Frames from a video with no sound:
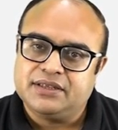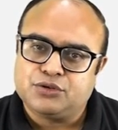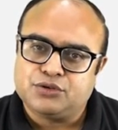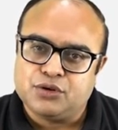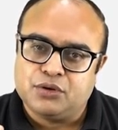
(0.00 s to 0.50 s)

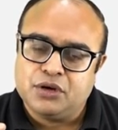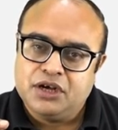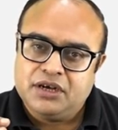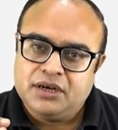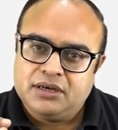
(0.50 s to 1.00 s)
So,
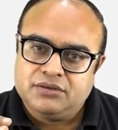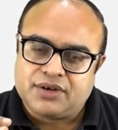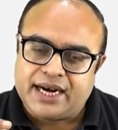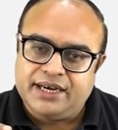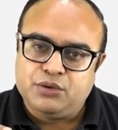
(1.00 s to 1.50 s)

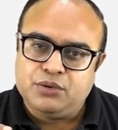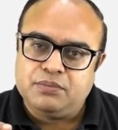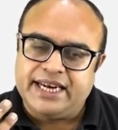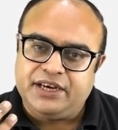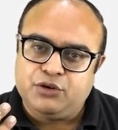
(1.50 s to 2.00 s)
try to
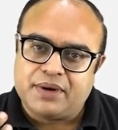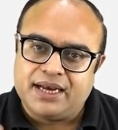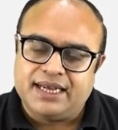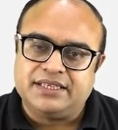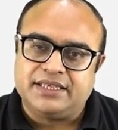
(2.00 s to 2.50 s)
read to my
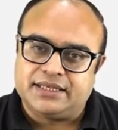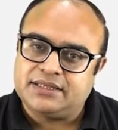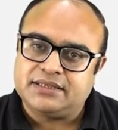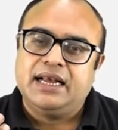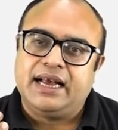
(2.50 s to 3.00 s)

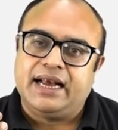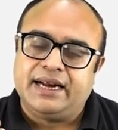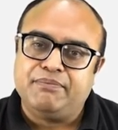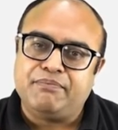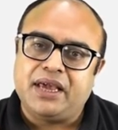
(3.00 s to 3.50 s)
lectures
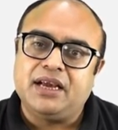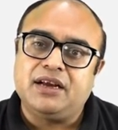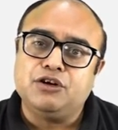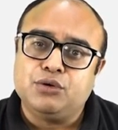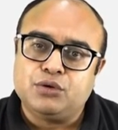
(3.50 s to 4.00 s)
and make
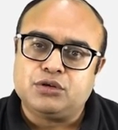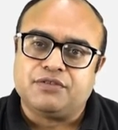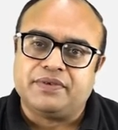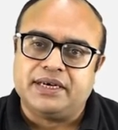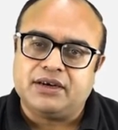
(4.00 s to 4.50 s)
note
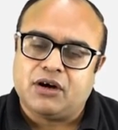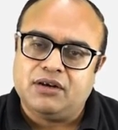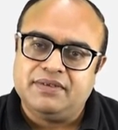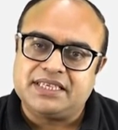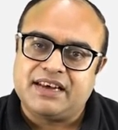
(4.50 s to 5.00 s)
of it.
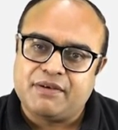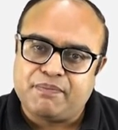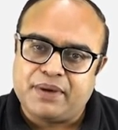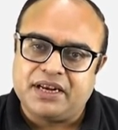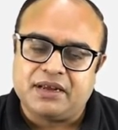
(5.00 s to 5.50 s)
Always have a
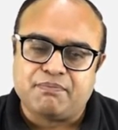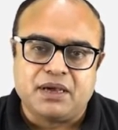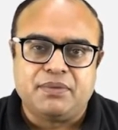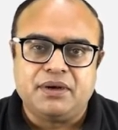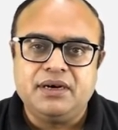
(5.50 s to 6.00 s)
pen and a
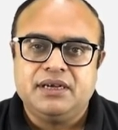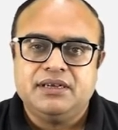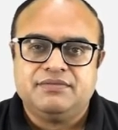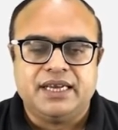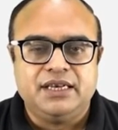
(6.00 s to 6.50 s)
paper
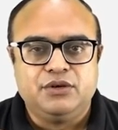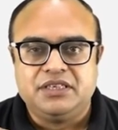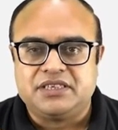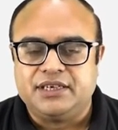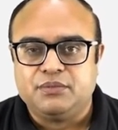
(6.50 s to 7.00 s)
while you
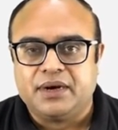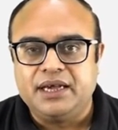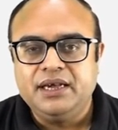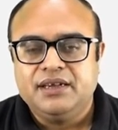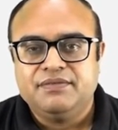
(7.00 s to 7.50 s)
listen to
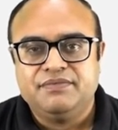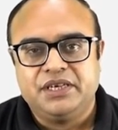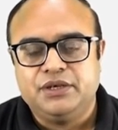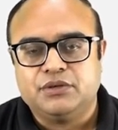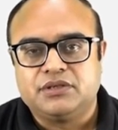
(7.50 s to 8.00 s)
my
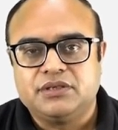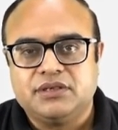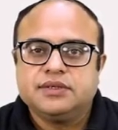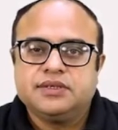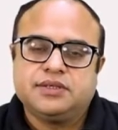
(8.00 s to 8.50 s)
videos.
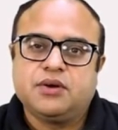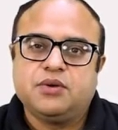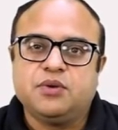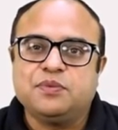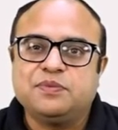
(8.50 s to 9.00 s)

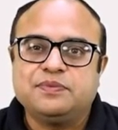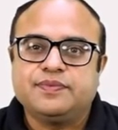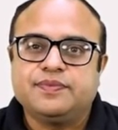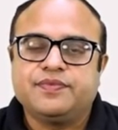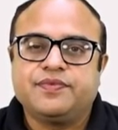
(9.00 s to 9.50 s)
So,
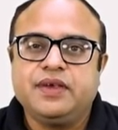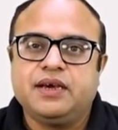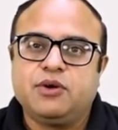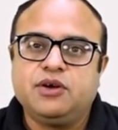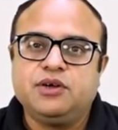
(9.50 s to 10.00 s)
we
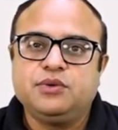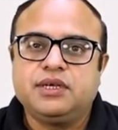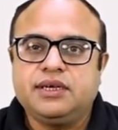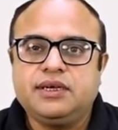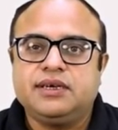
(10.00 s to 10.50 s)
come on to
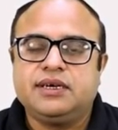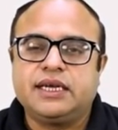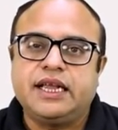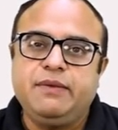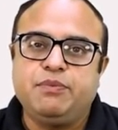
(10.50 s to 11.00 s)
the
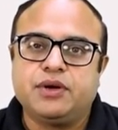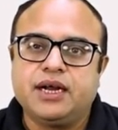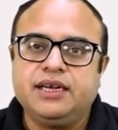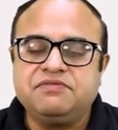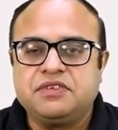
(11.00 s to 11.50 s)

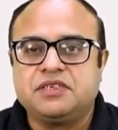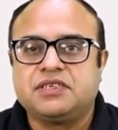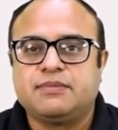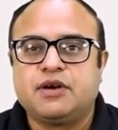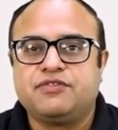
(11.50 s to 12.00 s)
reproductive
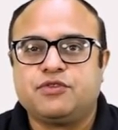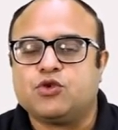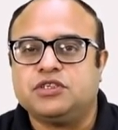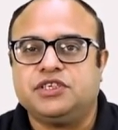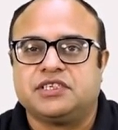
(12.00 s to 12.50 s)
system of
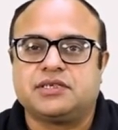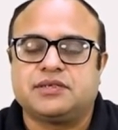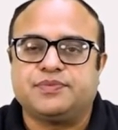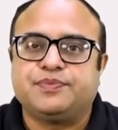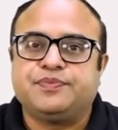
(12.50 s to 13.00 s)
roaches.